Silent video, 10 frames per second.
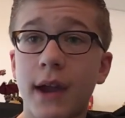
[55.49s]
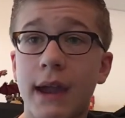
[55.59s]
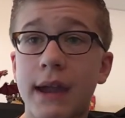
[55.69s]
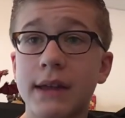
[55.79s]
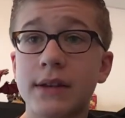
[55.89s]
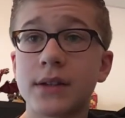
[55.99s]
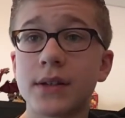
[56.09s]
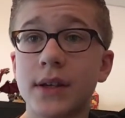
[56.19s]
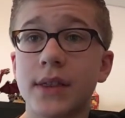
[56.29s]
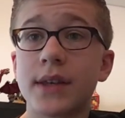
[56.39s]
And
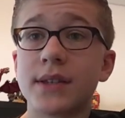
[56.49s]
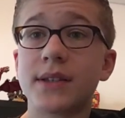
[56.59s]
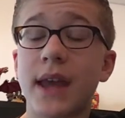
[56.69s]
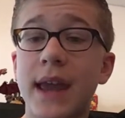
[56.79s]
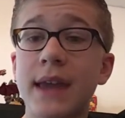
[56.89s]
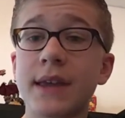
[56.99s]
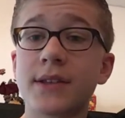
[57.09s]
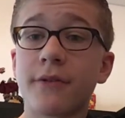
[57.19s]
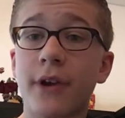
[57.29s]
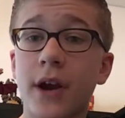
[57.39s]
this day
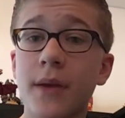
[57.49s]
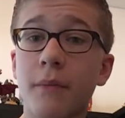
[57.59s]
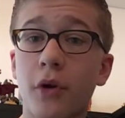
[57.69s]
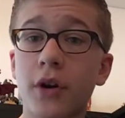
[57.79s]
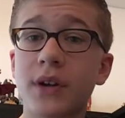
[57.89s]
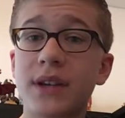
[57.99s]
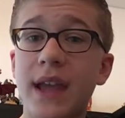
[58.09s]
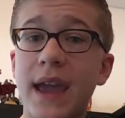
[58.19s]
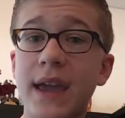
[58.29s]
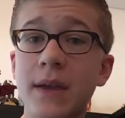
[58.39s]
is a very important
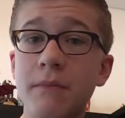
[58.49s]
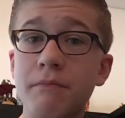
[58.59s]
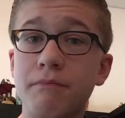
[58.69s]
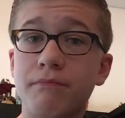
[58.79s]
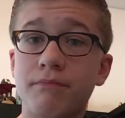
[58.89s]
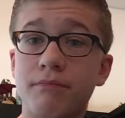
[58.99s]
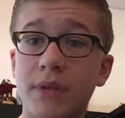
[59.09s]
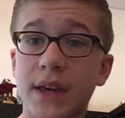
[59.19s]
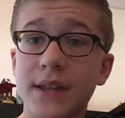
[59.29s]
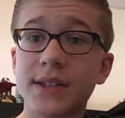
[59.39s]
day
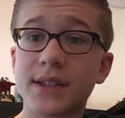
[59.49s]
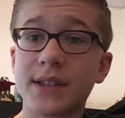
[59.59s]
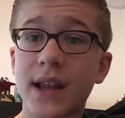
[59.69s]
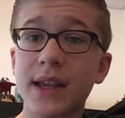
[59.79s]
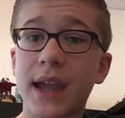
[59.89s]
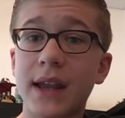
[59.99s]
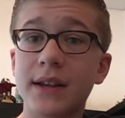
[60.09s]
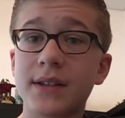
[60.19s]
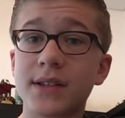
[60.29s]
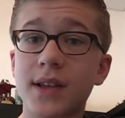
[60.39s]
because it's
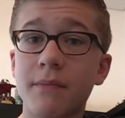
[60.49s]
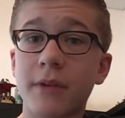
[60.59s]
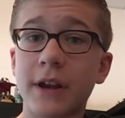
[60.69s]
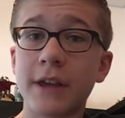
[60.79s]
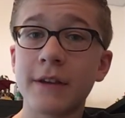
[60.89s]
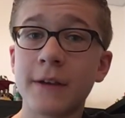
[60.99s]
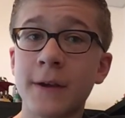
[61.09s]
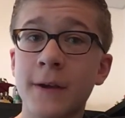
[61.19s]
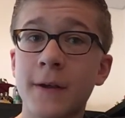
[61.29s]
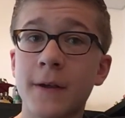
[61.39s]
dedicated to somebody
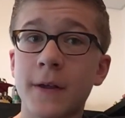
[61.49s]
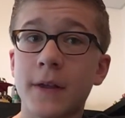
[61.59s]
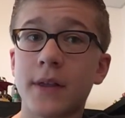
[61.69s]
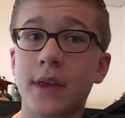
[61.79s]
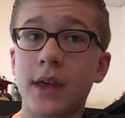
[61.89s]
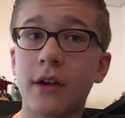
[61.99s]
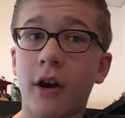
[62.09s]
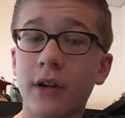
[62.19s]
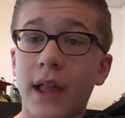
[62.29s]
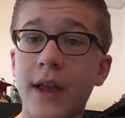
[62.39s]
in
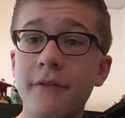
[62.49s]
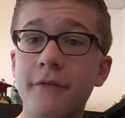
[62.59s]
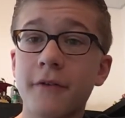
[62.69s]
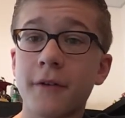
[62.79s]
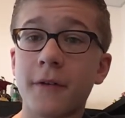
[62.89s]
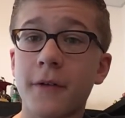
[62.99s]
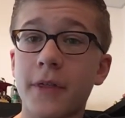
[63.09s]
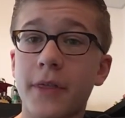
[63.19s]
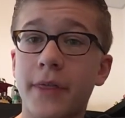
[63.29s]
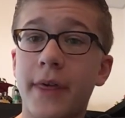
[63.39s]
our life
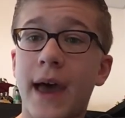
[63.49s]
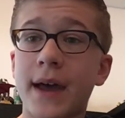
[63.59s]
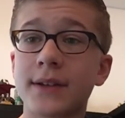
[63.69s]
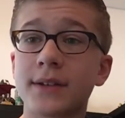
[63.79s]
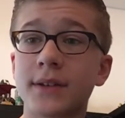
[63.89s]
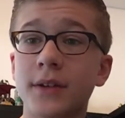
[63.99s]
that